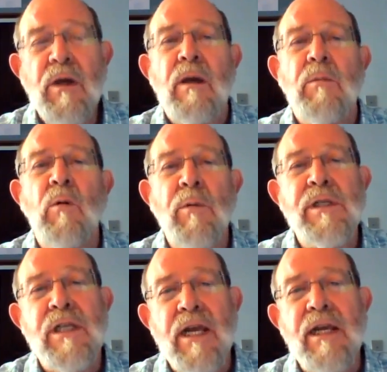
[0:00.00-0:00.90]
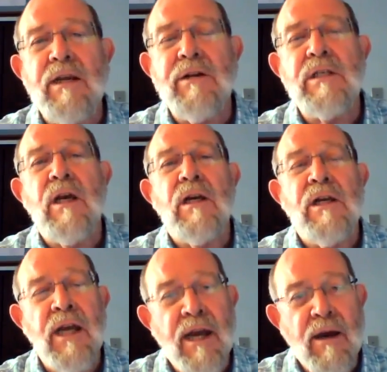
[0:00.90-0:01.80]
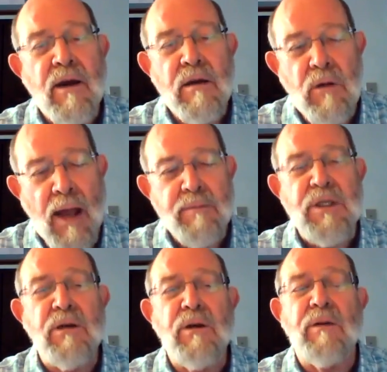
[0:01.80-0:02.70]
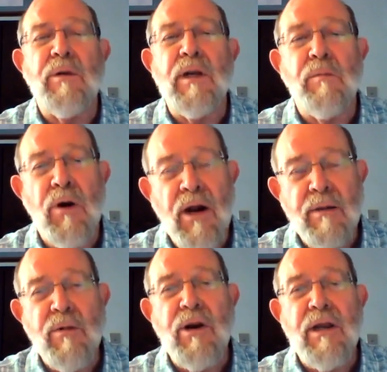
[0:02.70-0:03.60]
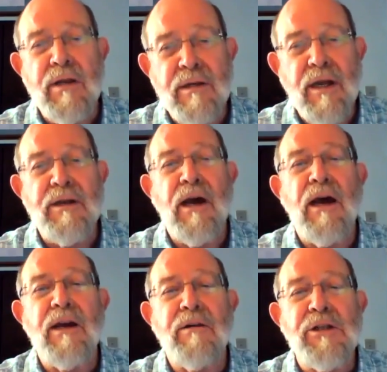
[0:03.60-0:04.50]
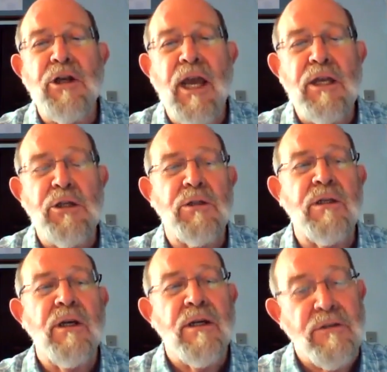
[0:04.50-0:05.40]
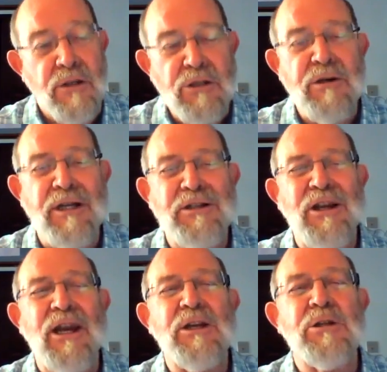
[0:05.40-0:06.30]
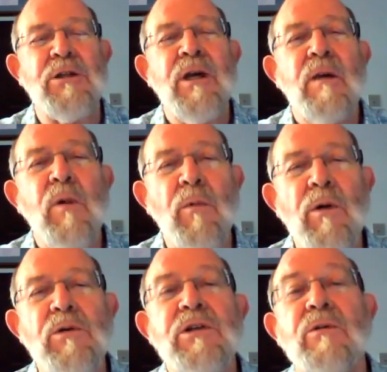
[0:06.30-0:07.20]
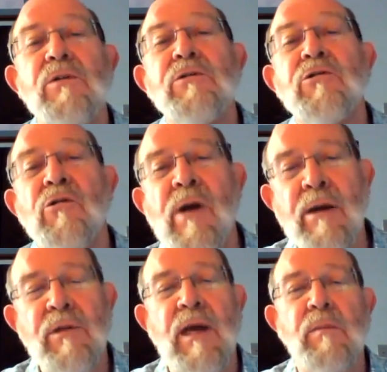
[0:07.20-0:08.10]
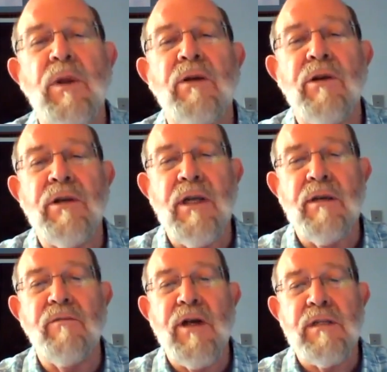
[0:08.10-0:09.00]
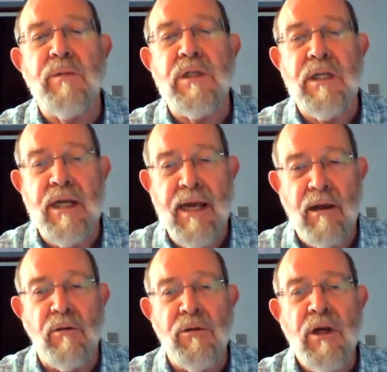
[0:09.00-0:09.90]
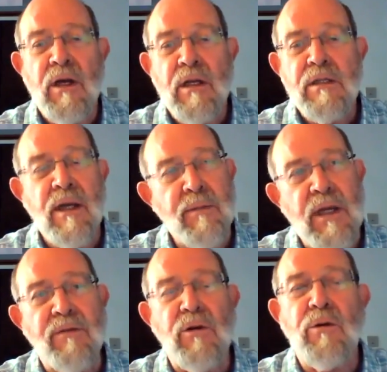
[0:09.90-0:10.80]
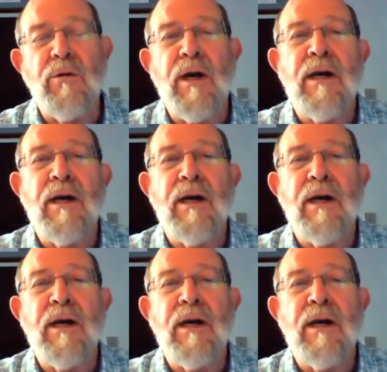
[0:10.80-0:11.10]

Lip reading: But what we're saying here is, yeah, absolutely, we need primary and higher education, tertiary education, but we also, throughout that period, need investments in health. So let me give you,